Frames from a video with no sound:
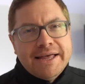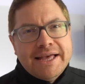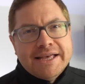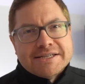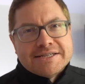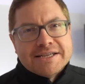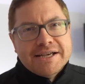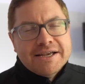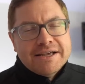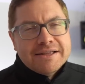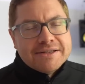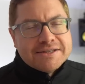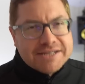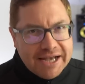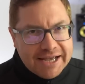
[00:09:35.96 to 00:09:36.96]
is
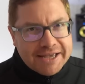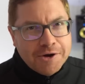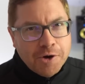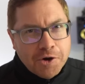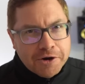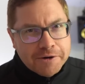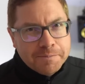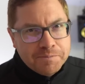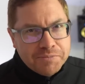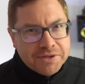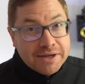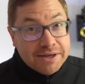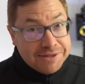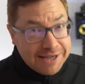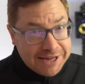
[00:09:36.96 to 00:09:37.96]
the Taycan
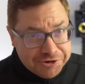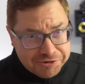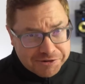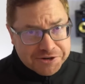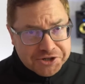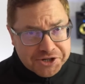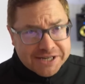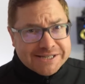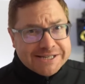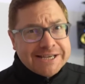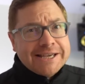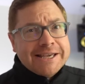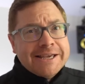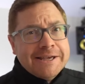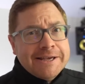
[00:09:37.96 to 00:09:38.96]
and the e-tron
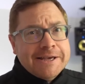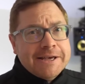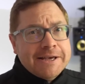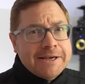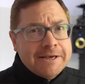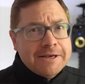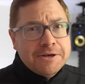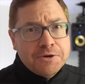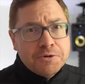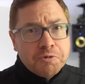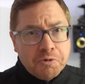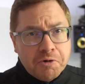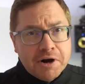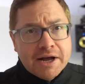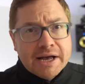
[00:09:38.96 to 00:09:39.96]
GT, you
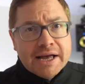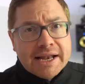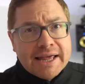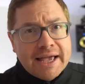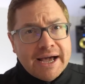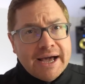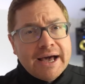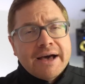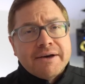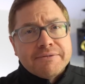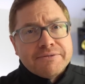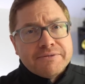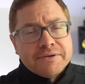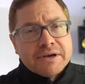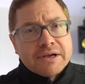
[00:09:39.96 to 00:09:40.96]
really
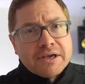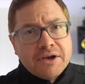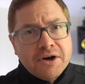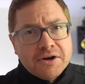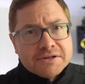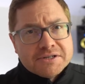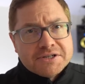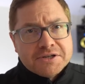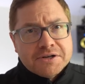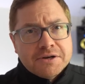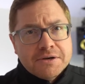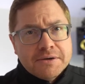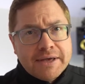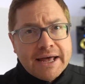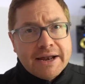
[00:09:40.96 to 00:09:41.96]
have got
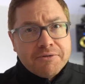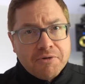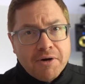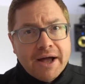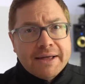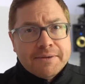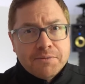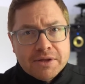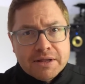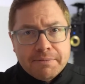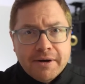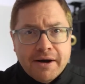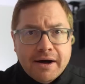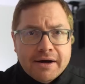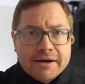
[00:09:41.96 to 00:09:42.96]
to get it right when the
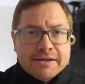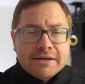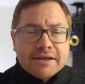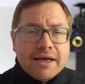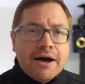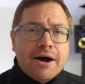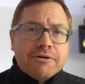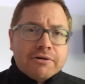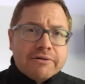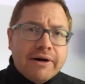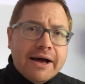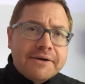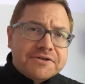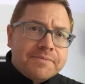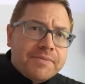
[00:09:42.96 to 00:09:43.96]
car
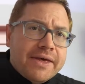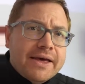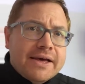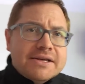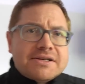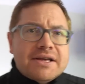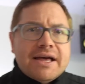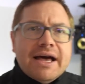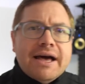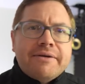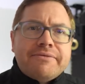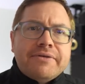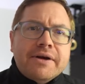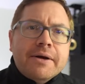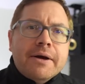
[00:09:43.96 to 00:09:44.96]
arrives. It's going to have